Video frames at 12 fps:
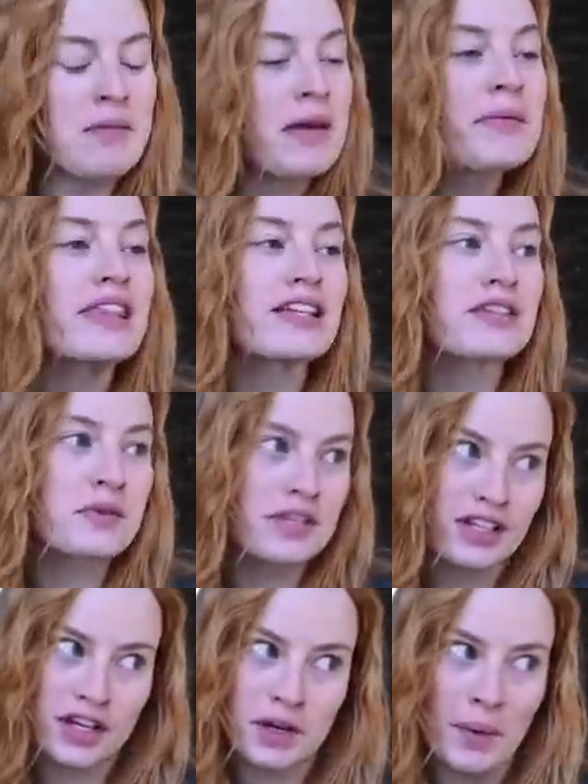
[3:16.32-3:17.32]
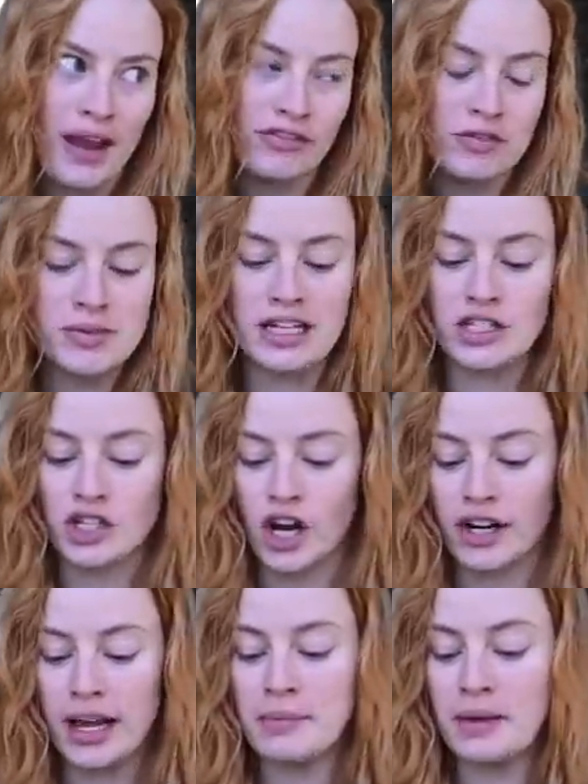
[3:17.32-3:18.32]
maybe this was a good way for me to
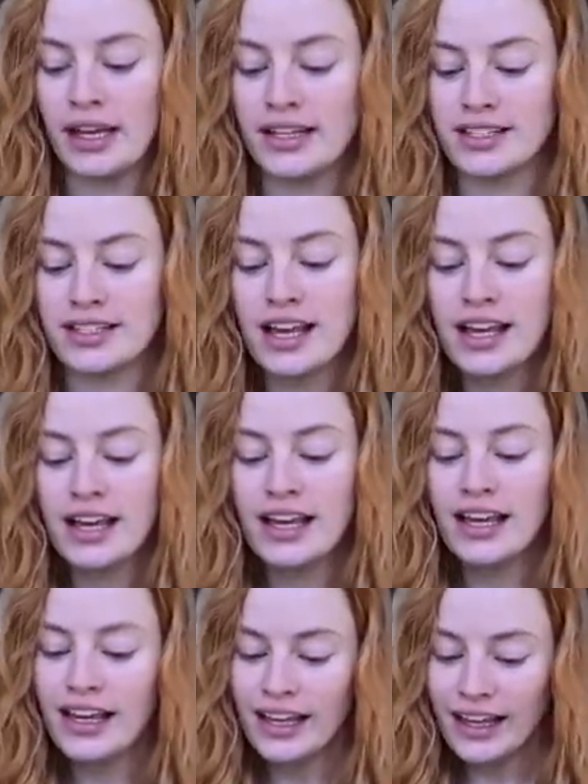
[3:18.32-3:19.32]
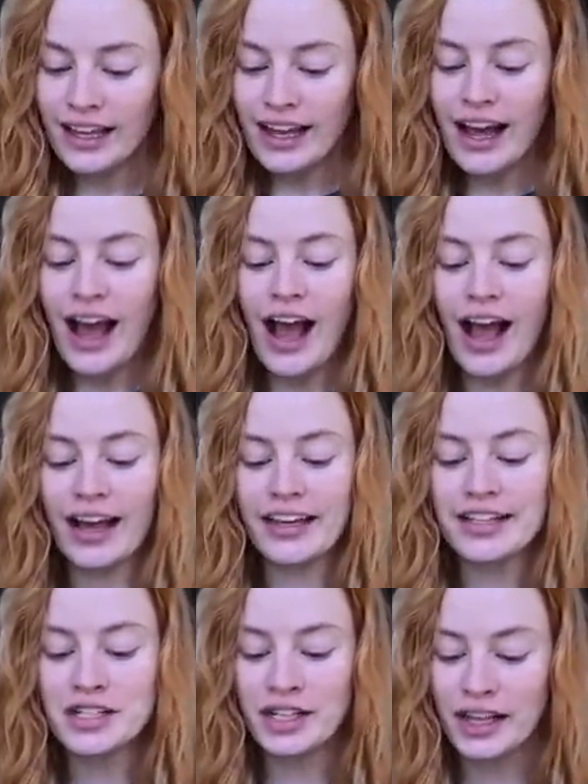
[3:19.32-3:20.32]
start it because I
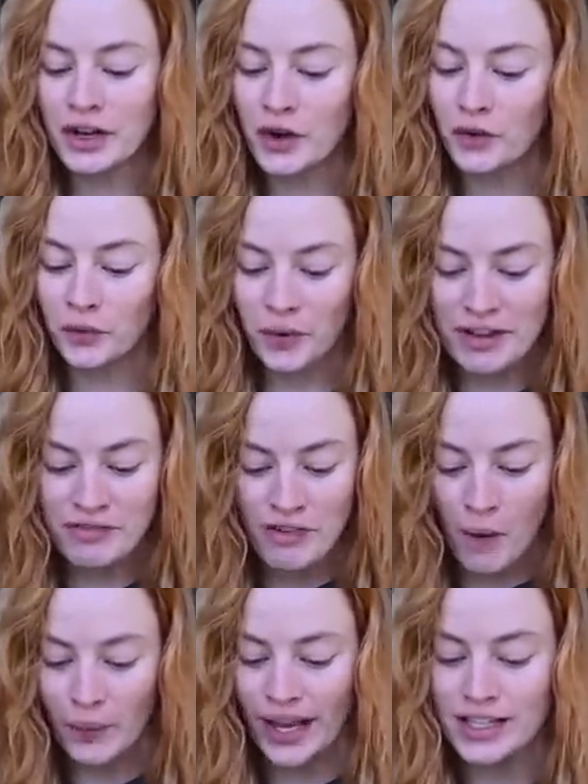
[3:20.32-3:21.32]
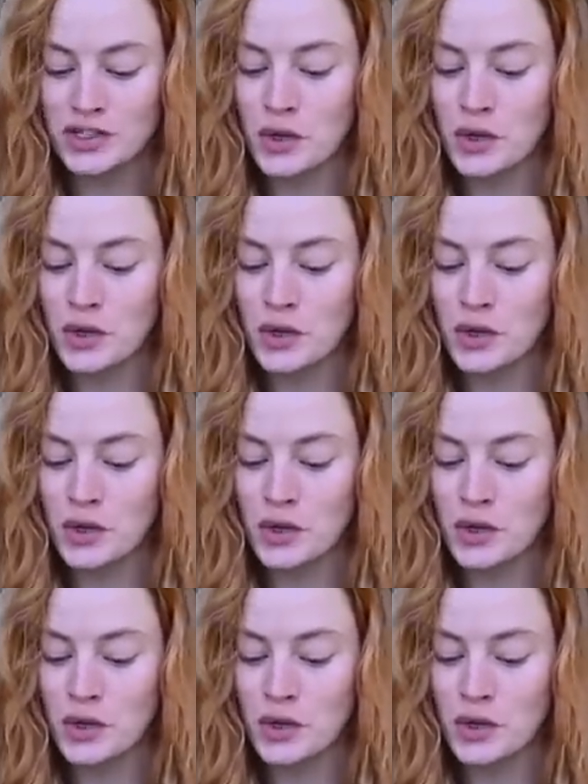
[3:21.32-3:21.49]
get to like refocus,